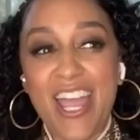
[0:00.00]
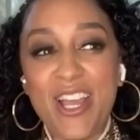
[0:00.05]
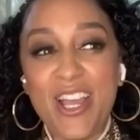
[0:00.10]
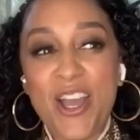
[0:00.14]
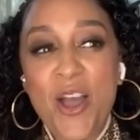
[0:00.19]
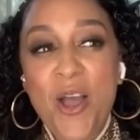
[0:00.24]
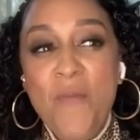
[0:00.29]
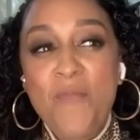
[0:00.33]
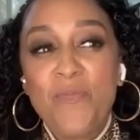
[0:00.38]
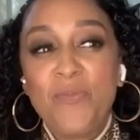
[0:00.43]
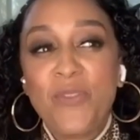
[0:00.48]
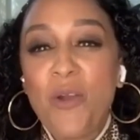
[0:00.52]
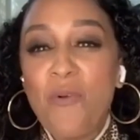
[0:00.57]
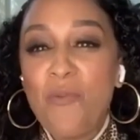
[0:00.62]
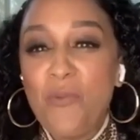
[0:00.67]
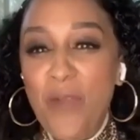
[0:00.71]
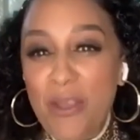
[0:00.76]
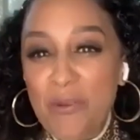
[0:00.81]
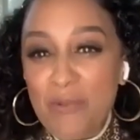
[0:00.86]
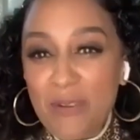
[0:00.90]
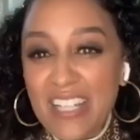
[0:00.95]
like,
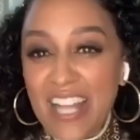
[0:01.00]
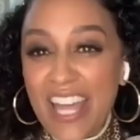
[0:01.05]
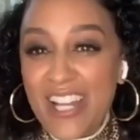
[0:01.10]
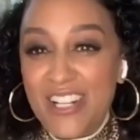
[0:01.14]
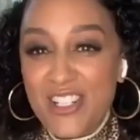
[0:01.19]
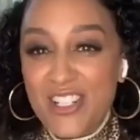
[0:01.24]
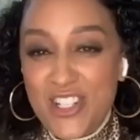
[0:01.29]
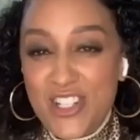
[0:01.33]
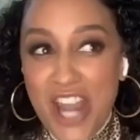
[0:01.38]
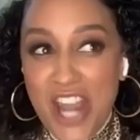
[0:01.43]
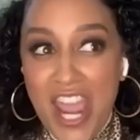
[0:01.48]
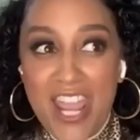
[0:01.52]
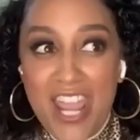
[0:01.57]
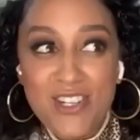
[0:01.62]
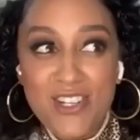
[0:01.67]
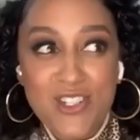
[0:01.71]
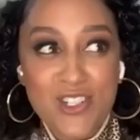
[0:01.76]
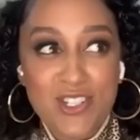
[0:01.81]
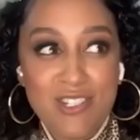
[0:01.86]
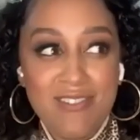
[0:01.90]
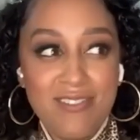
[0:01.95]
we would like
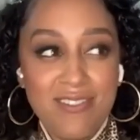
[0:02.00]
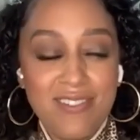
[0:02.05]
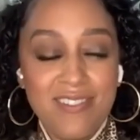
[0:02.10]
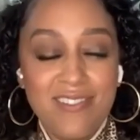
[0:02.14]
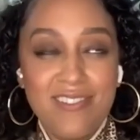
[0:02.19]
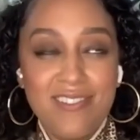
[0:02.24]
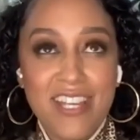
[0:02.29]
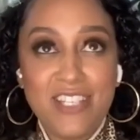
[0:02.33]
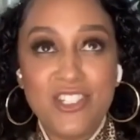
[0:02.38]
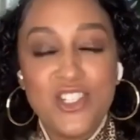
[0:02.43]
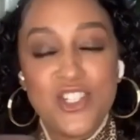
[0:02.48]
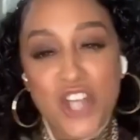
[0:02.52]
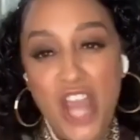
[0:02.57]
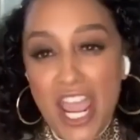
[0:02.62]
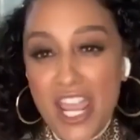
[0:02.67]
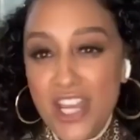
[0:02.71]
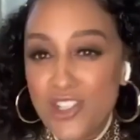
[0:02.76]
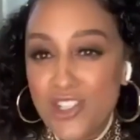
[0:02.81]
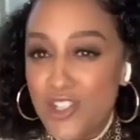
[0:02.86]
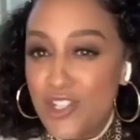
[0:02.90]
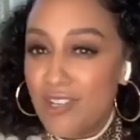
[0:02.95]

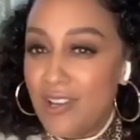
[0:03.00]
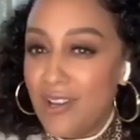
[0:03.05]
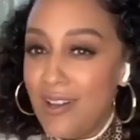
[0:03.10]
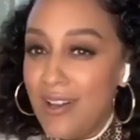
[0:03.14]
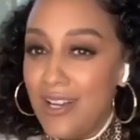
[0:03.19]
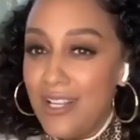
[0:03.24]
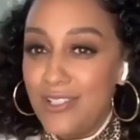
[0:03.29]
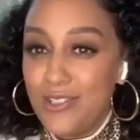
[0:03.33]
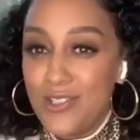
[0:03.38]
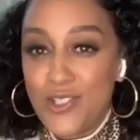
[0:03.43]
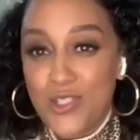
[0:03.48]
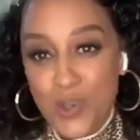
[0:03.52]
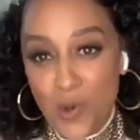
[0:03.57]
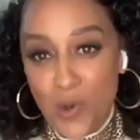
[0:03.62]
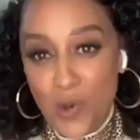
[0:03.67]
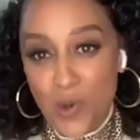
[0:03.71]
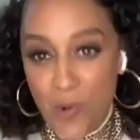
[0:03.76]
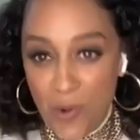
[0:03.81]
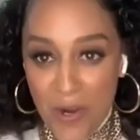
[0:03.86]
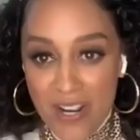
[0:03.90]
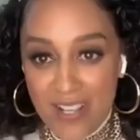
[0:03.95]
exchange
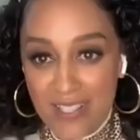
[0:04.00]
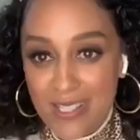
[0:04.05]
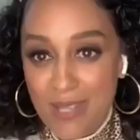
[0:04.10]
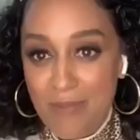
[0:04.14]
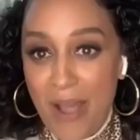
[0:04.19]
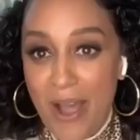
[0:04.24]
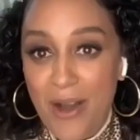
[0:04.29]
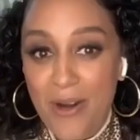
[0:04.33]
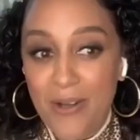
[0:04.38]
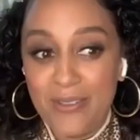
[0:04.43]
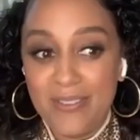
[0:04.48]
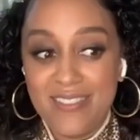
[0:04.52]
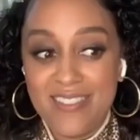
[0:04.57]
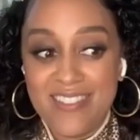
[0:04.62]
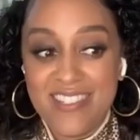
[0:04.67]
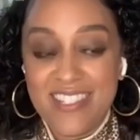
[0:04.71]
stories about